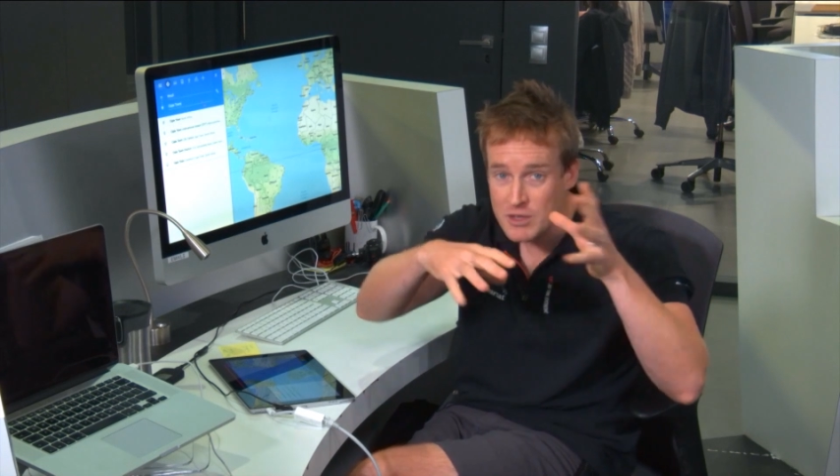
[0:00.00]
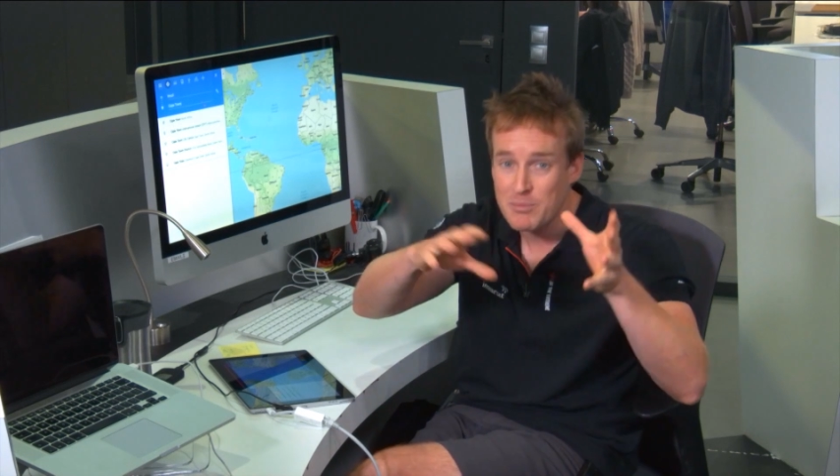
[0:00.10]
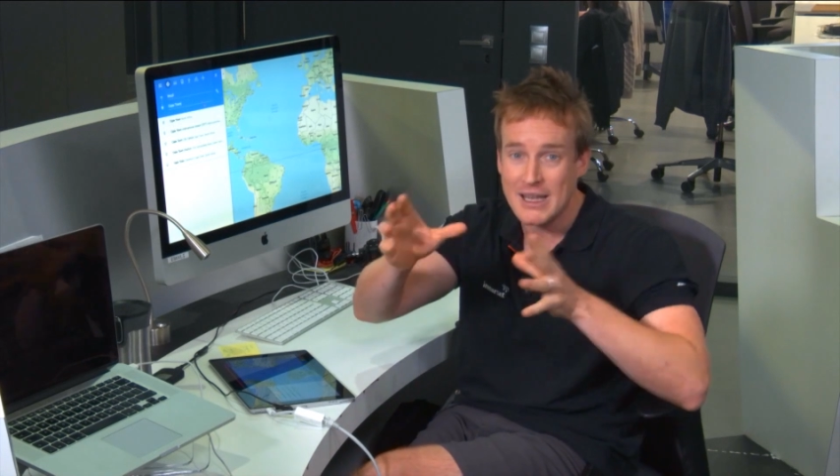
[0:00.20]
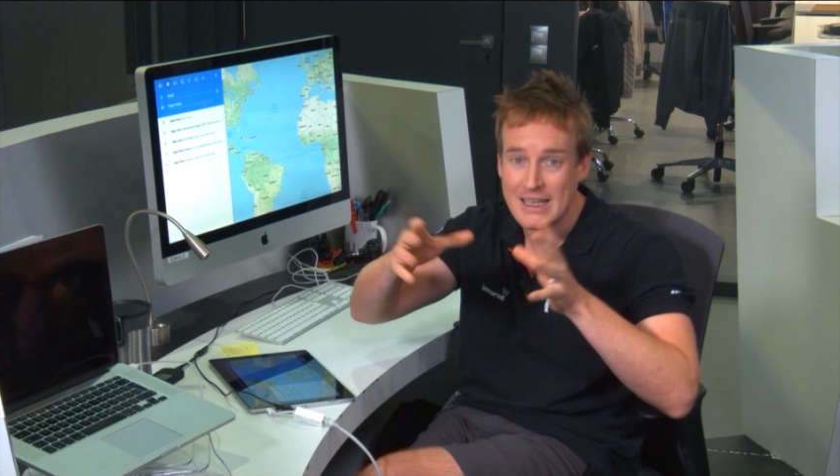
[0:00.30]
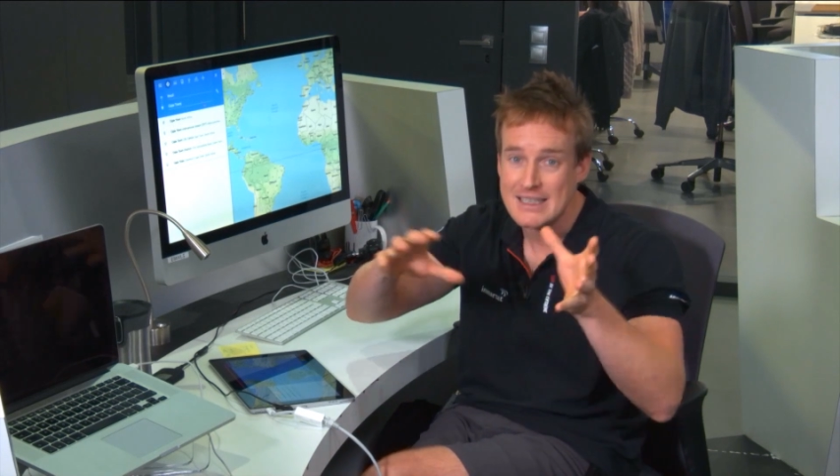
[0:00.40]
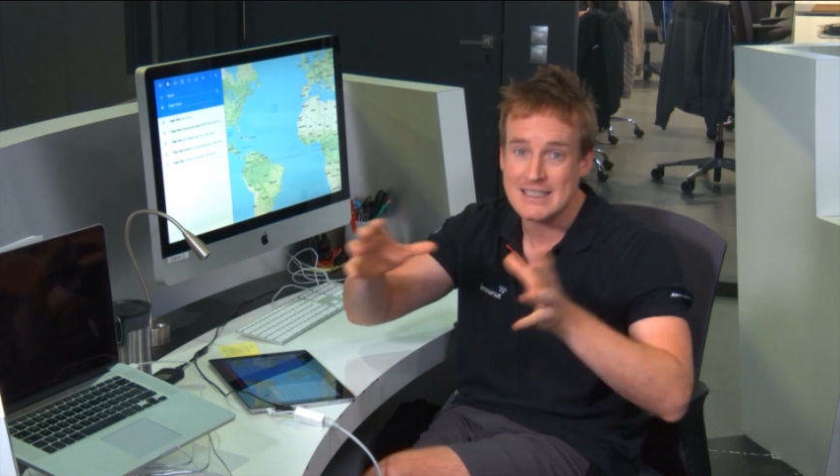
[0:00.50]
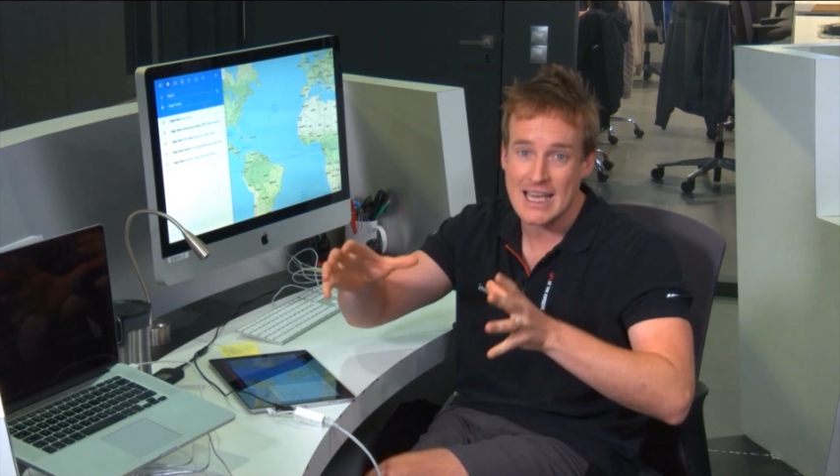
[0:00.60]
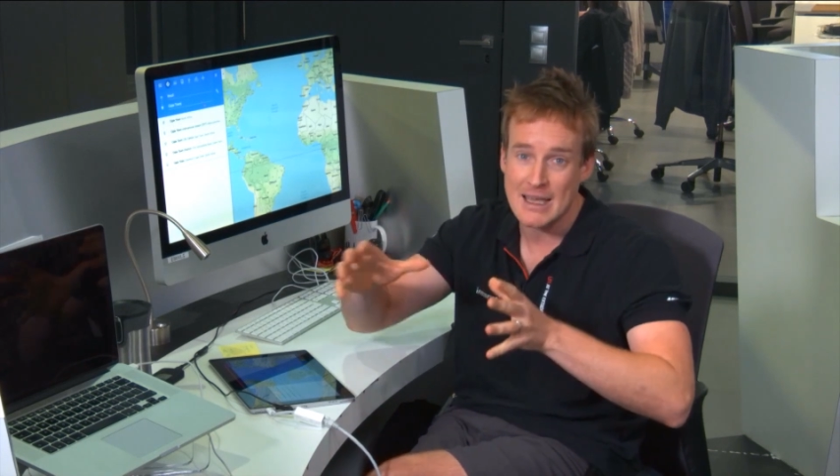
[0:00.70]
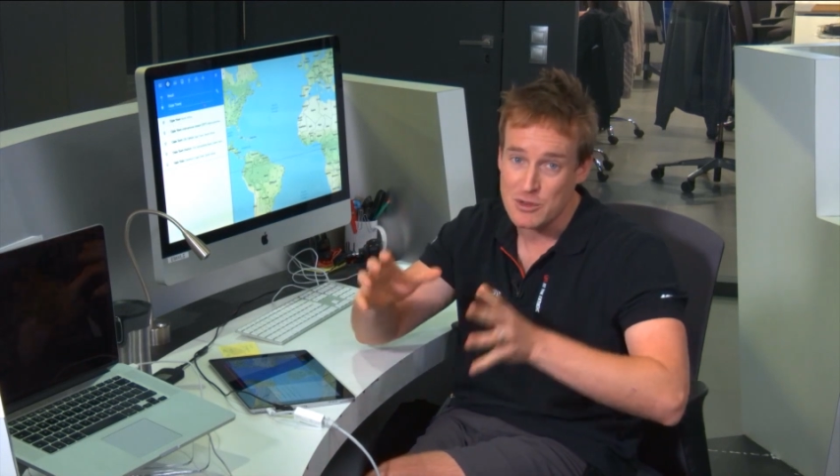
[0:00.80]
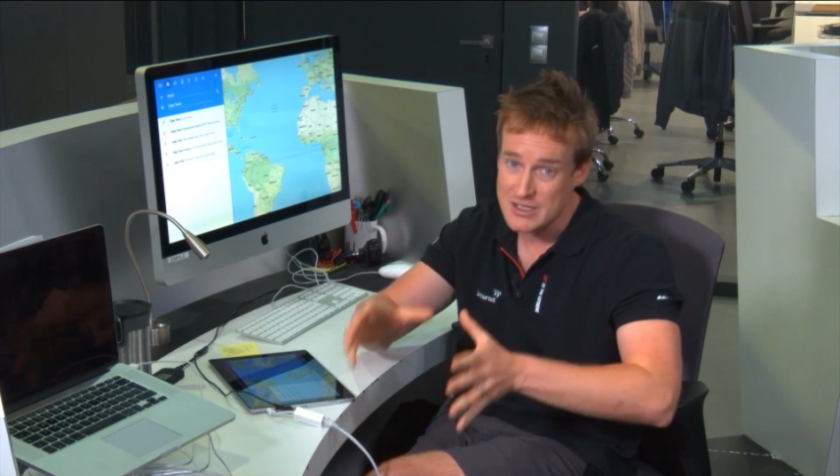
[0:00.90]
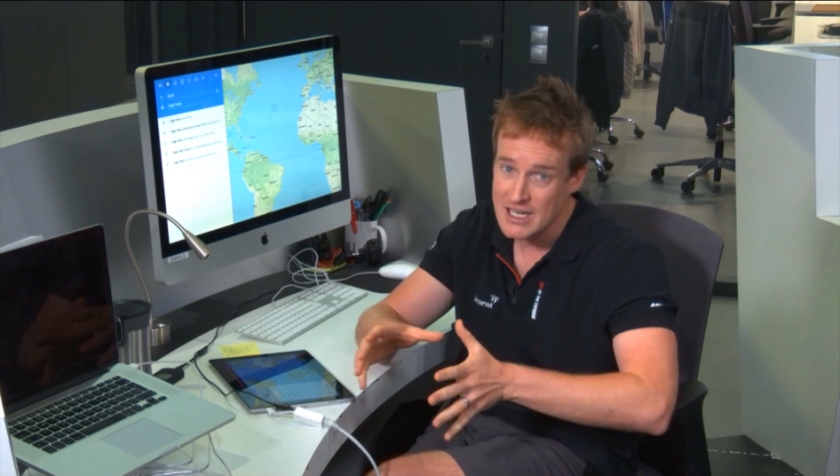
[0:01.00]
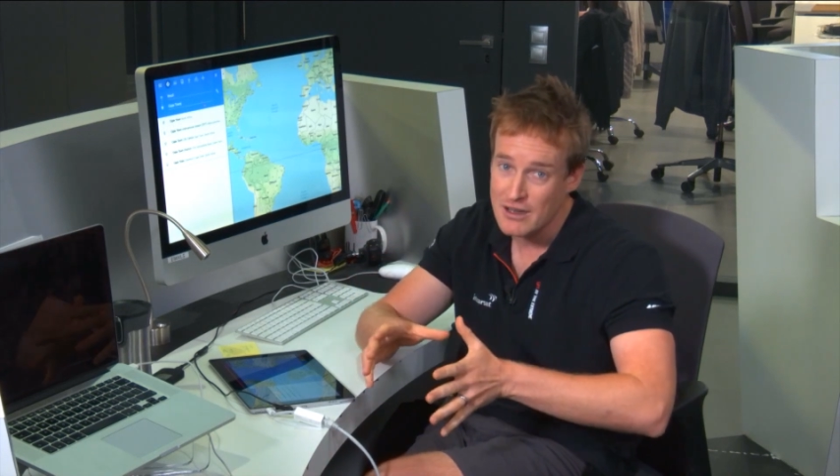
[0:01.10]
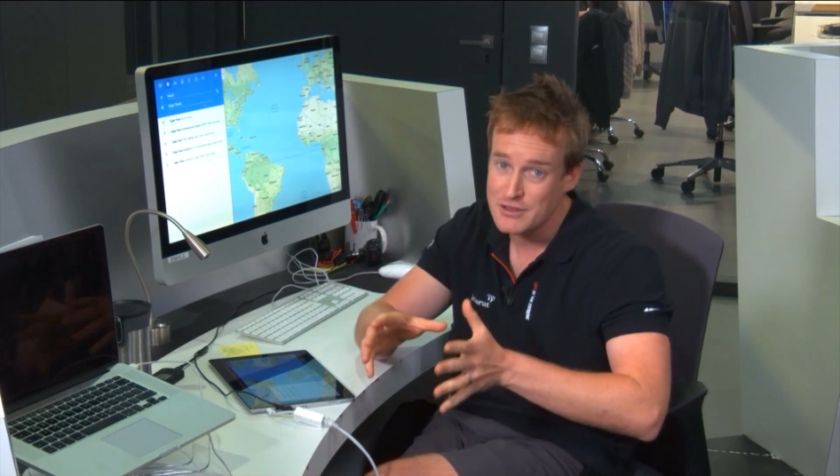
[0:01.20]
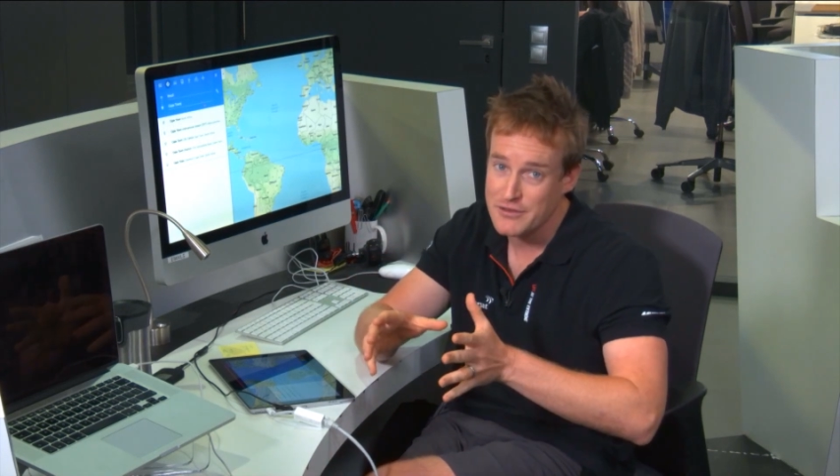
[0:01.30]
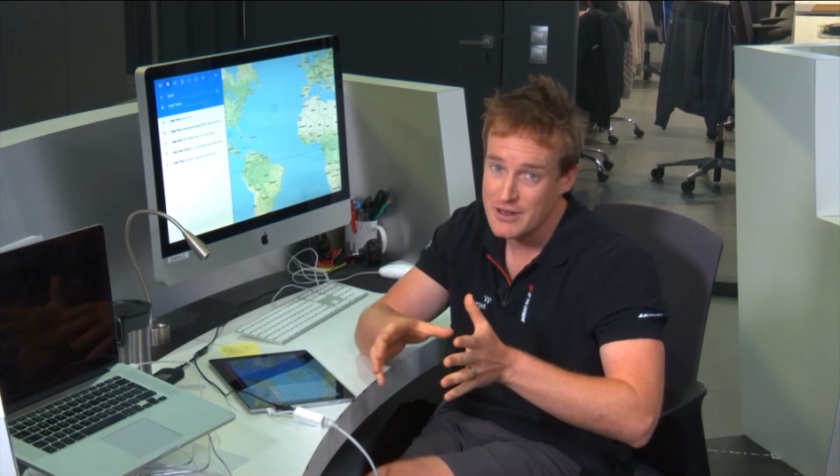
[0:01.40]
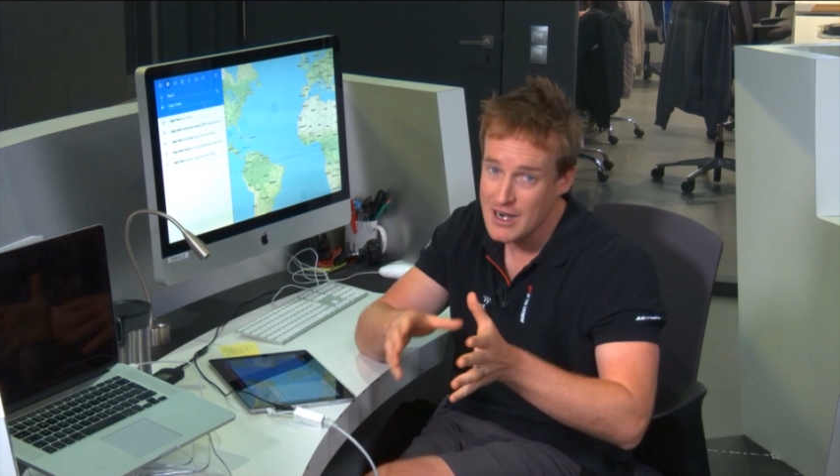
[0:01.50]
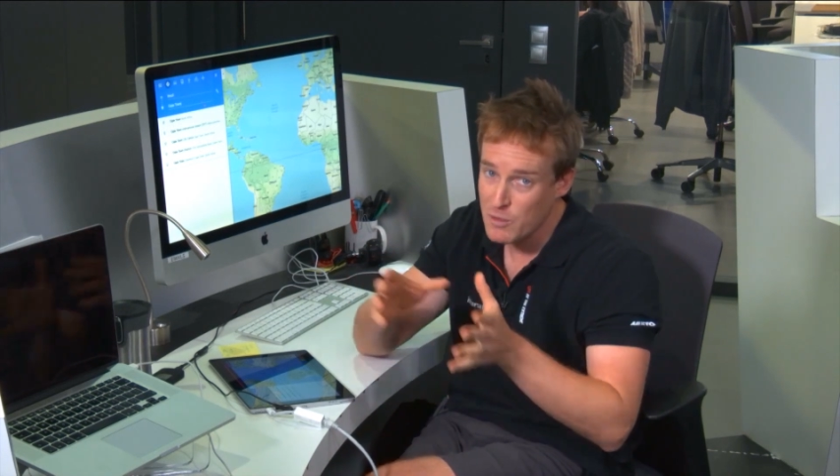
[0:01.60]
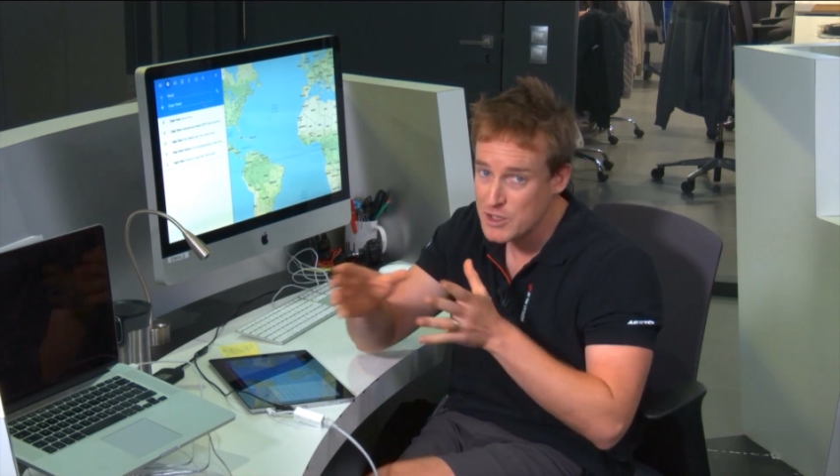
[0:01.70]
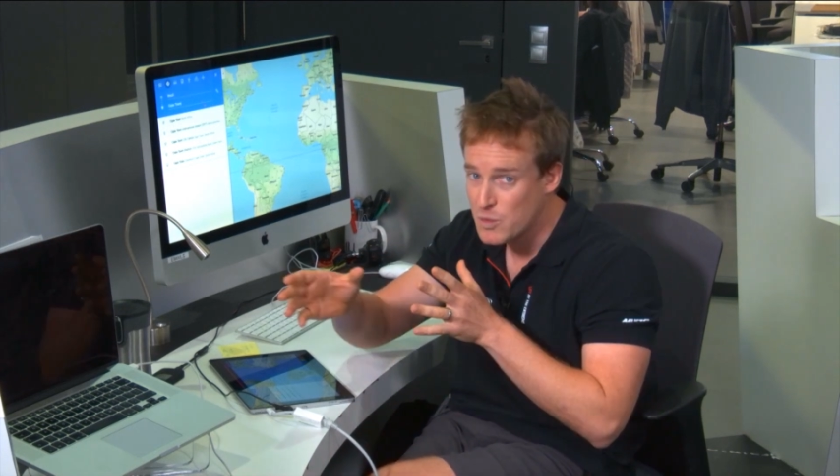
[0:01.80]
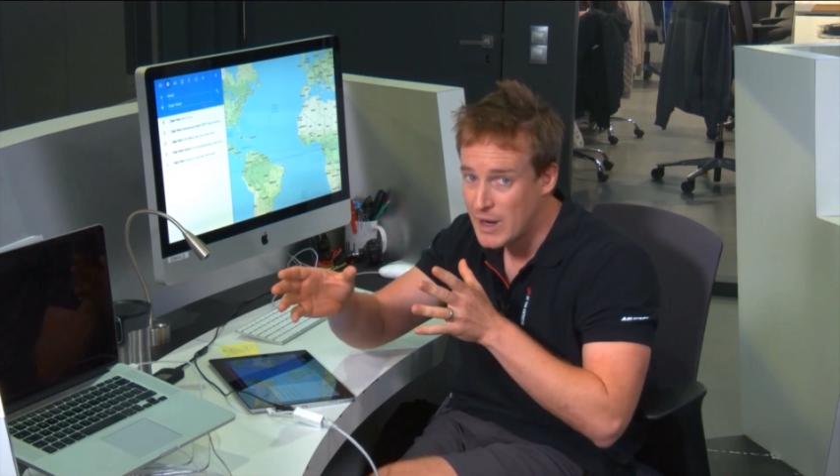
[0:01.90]
can play this game yourself to figure out
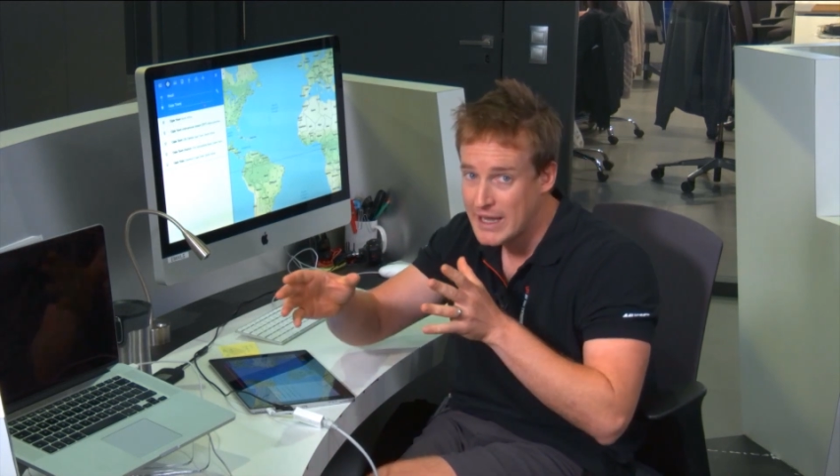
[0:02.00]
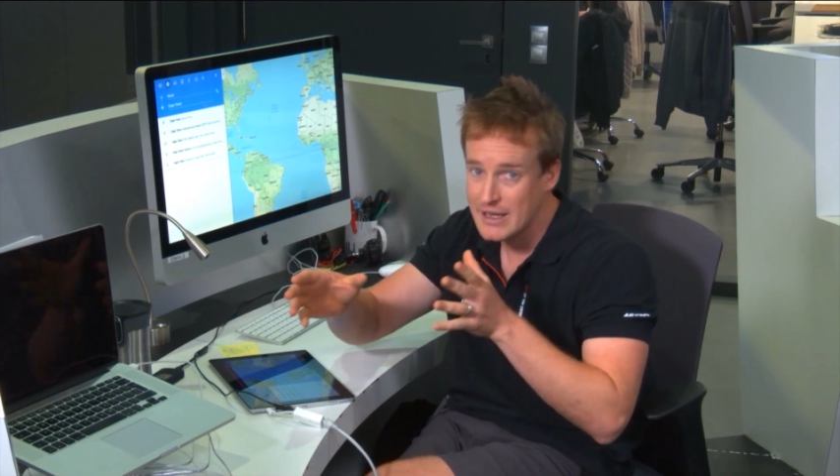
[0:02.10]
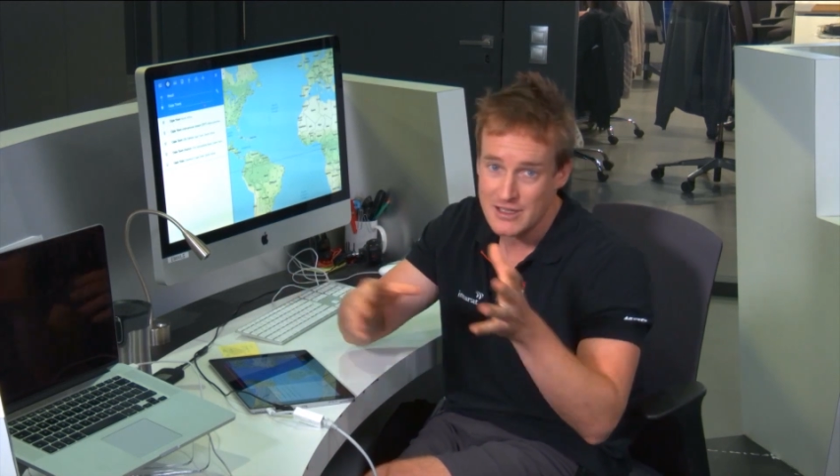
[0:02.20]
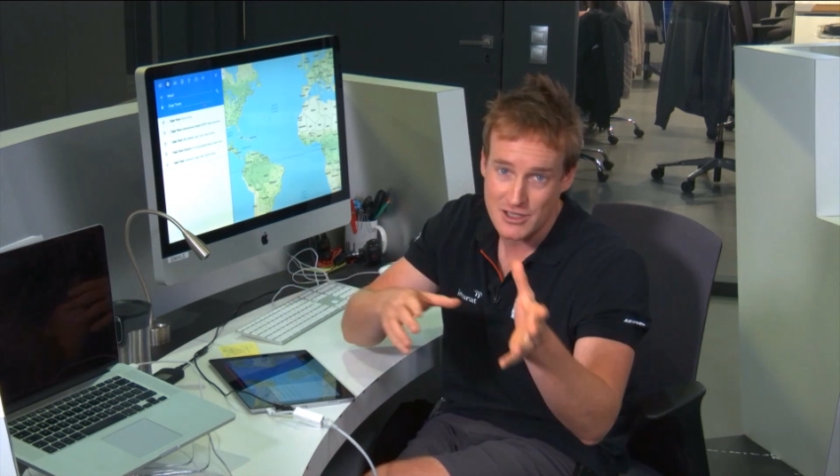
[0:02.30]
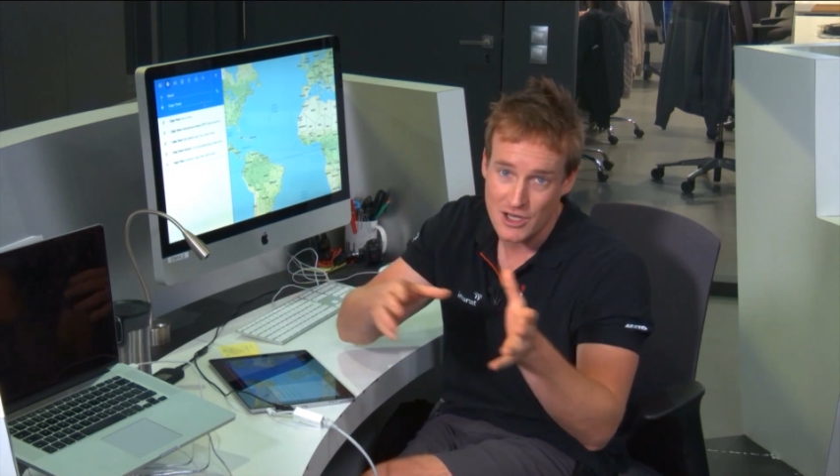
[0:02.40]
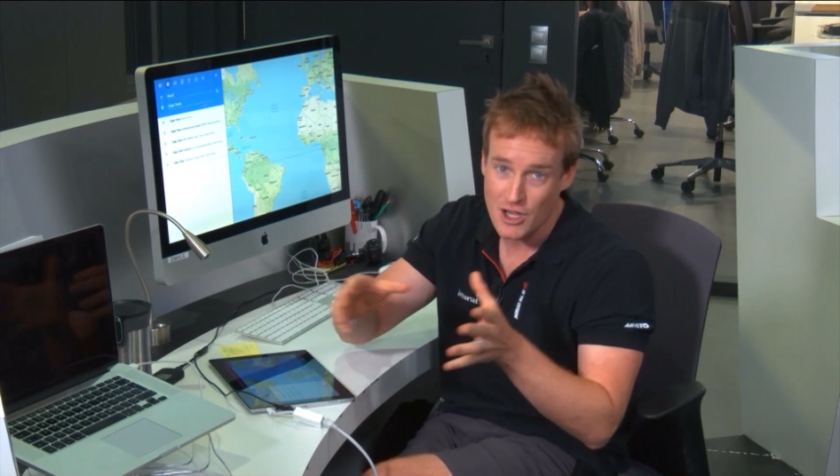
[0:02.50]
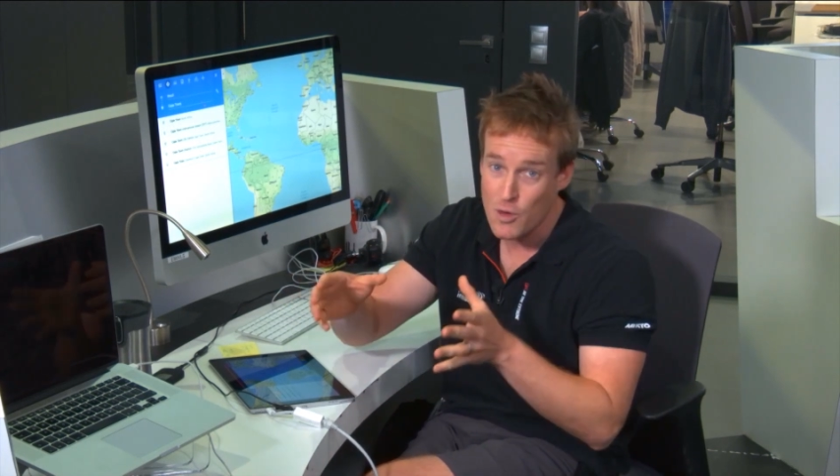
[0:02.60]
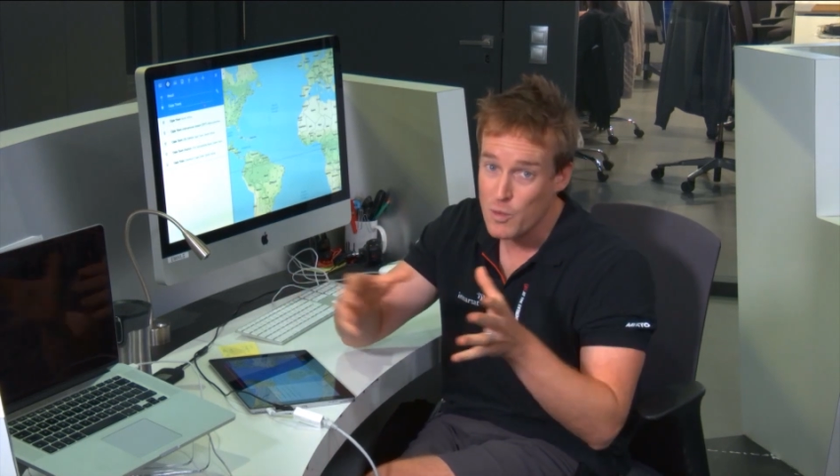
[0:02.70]
which way it's going to go,